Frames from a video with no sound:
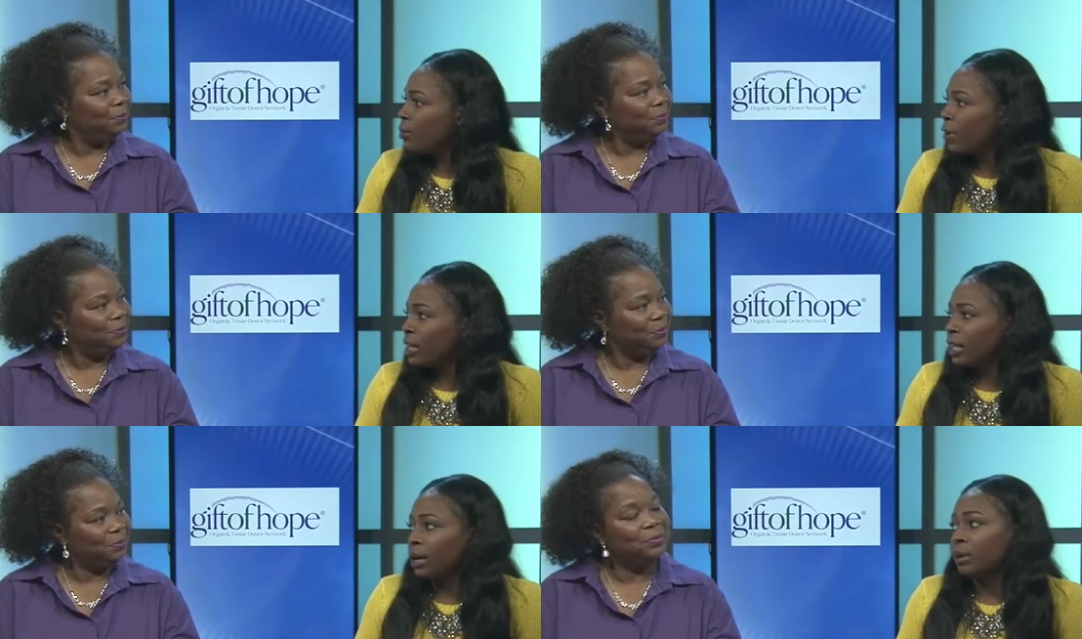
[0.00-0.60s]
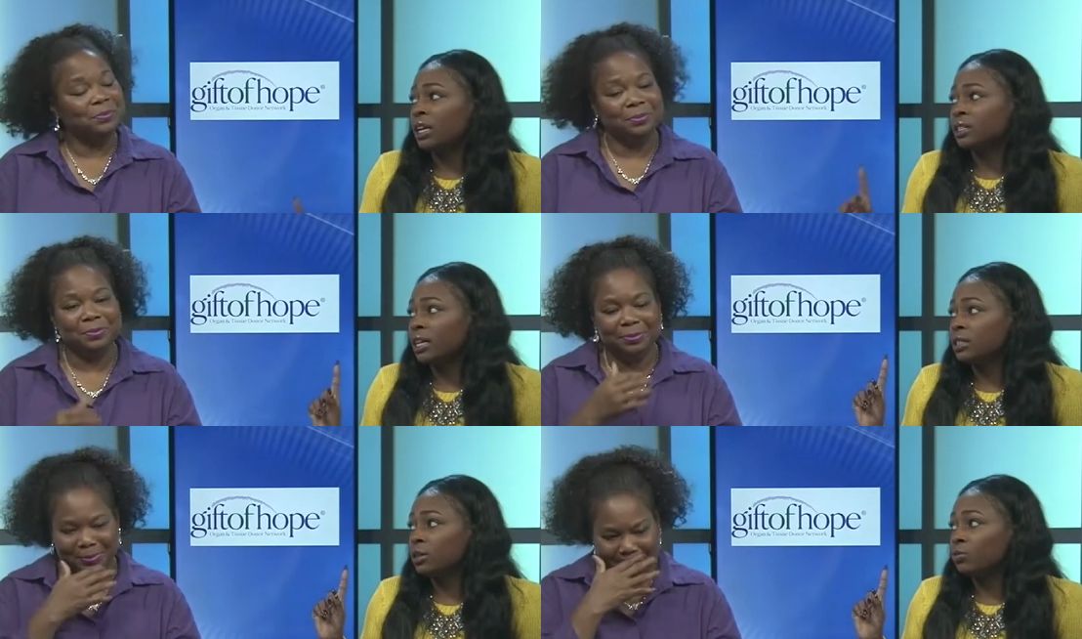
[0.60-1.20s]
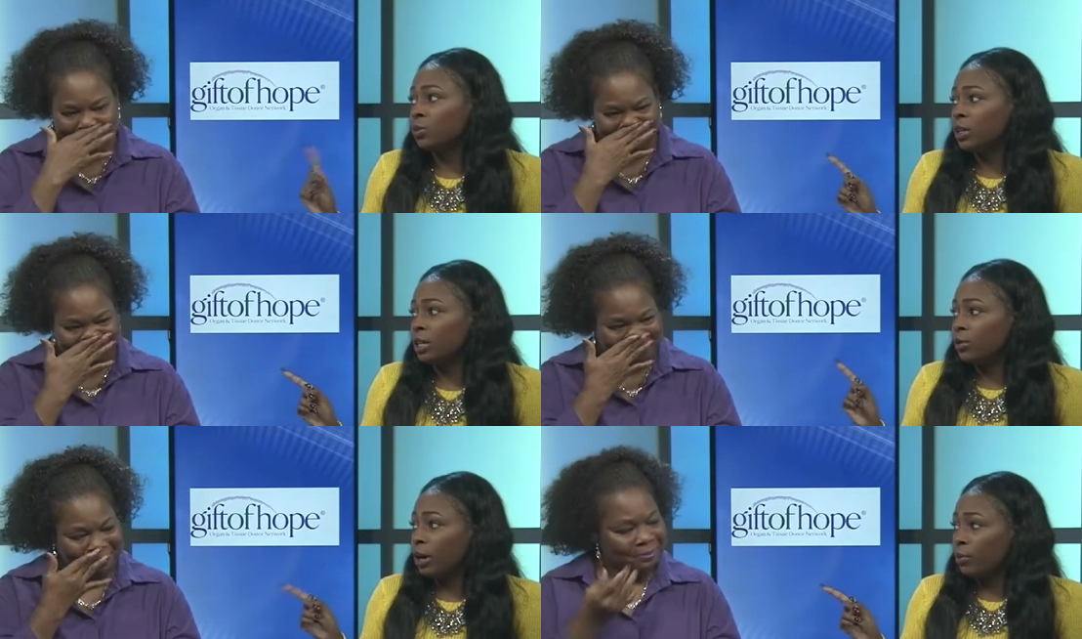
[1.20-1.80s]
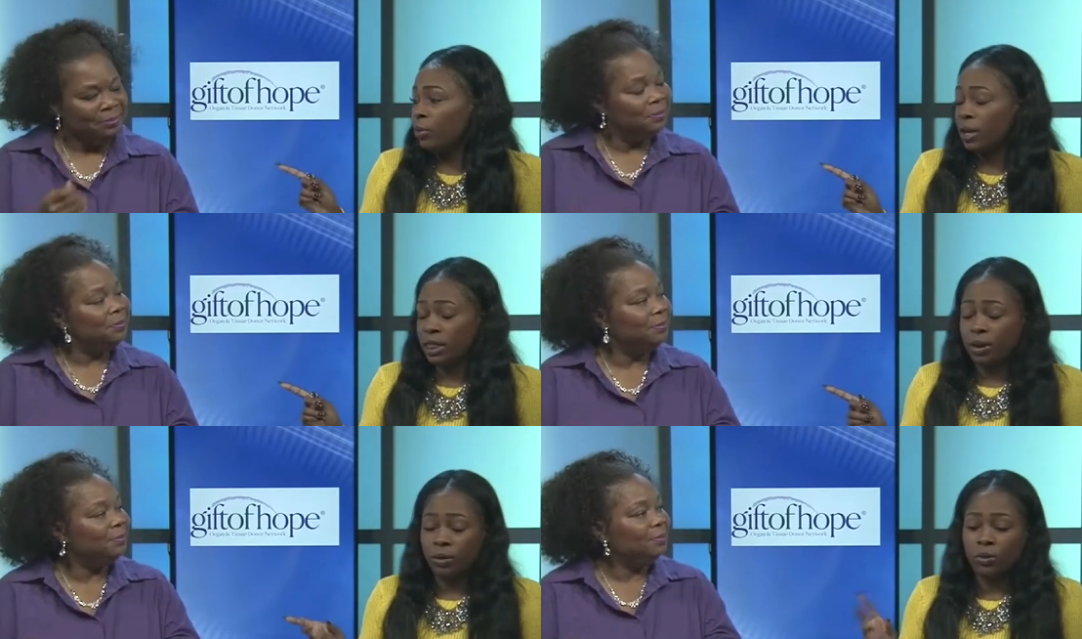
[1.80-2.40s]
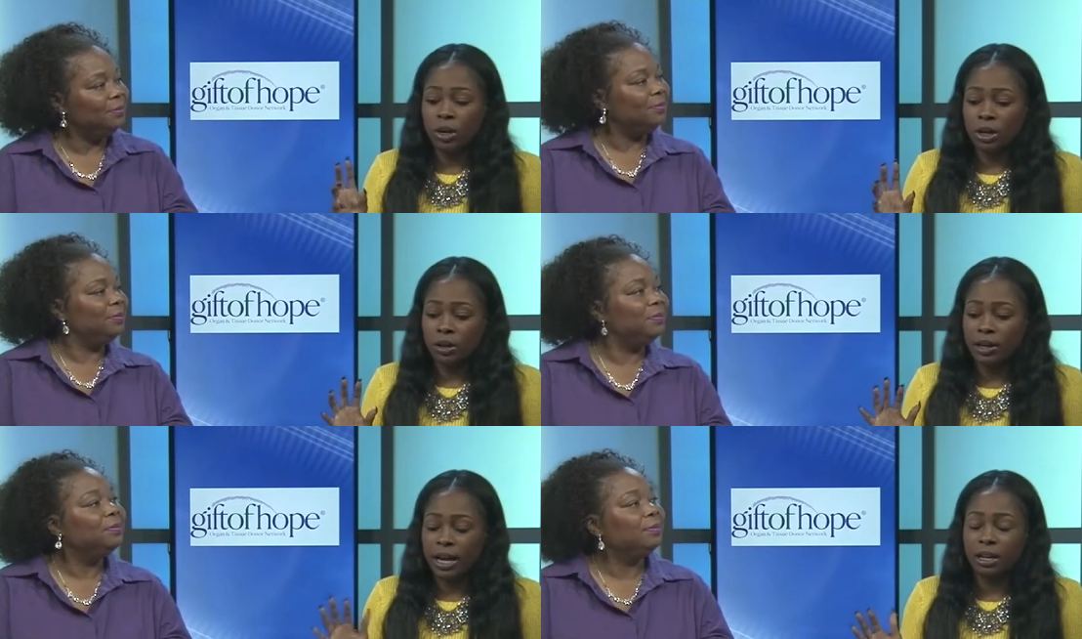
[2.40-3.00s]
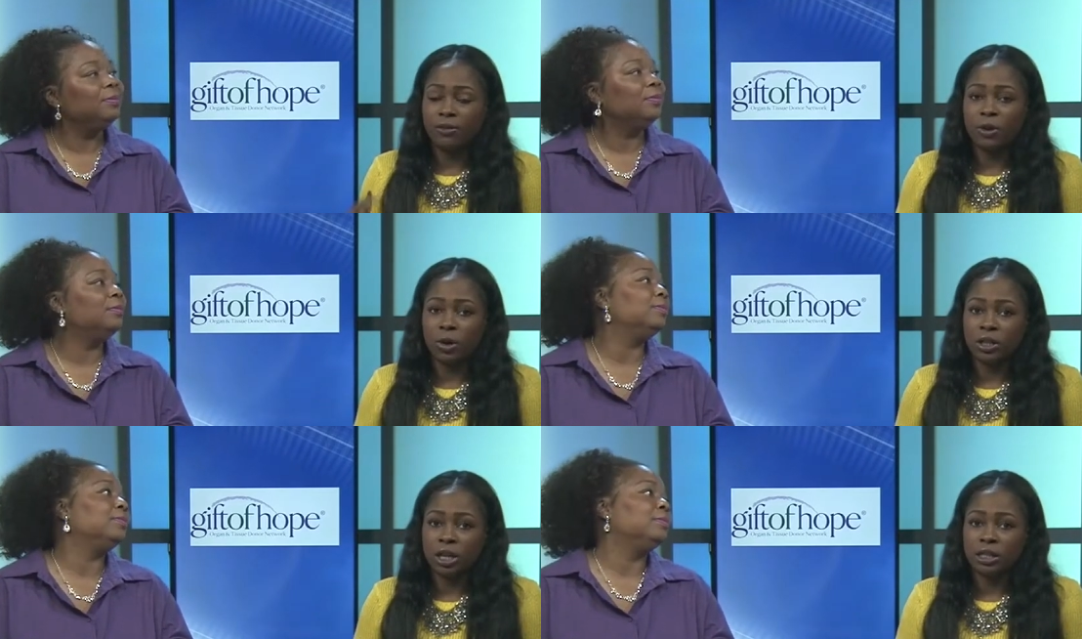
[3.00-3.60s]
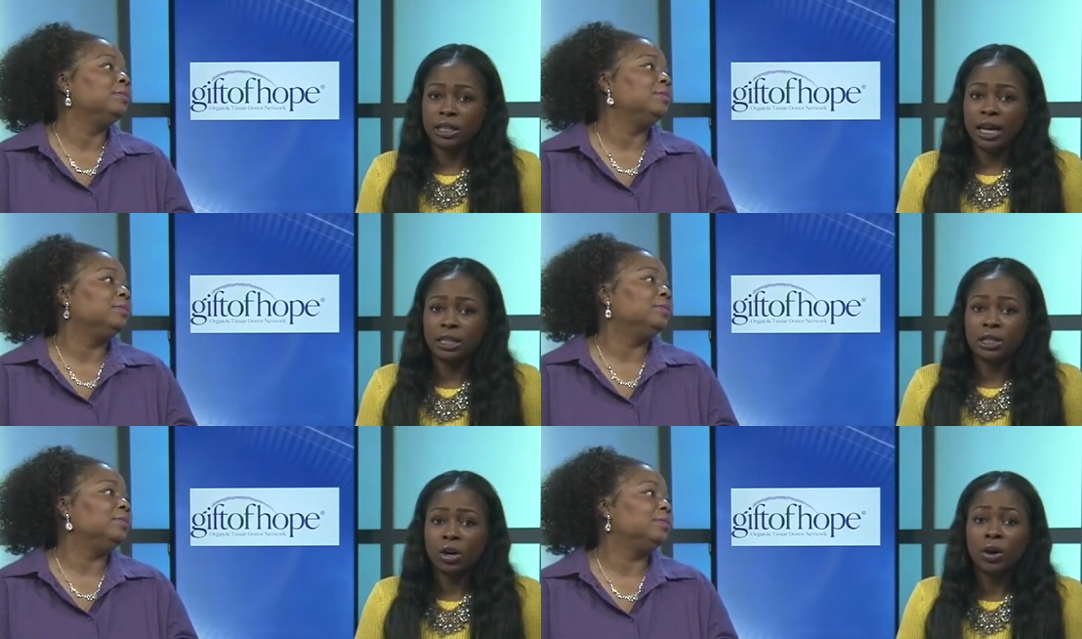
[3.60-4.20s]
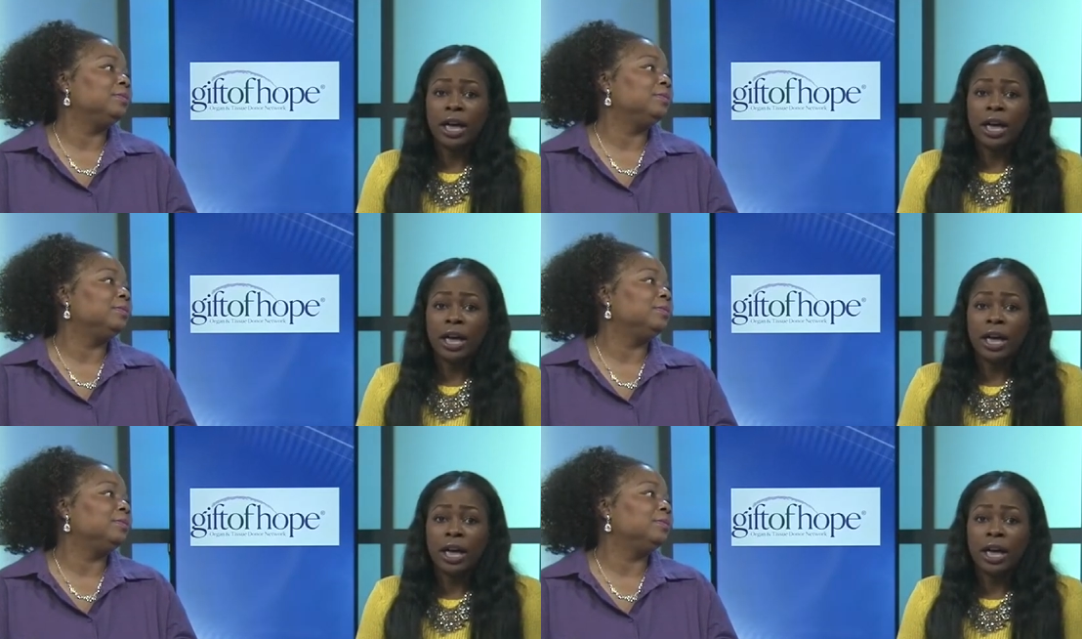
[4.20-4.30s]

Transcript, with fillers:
Speaker 1: right there because that's a really great point that we want to kind of focus on tonight so